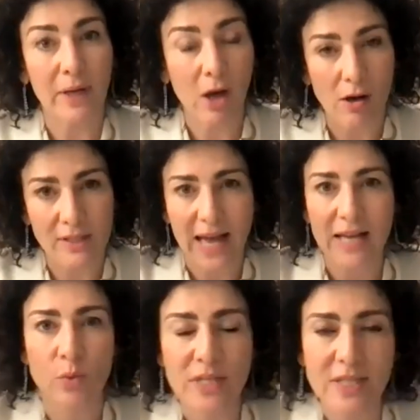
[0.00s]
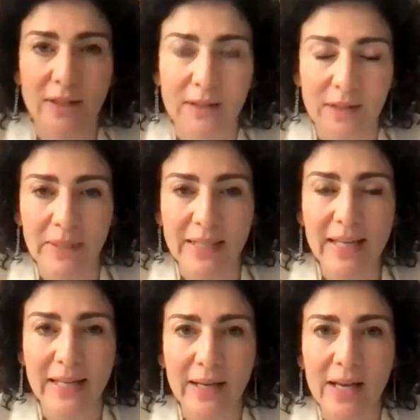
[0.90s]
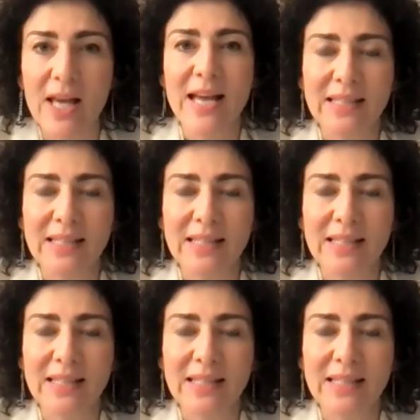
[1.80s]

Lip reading: because as we said at the beginning,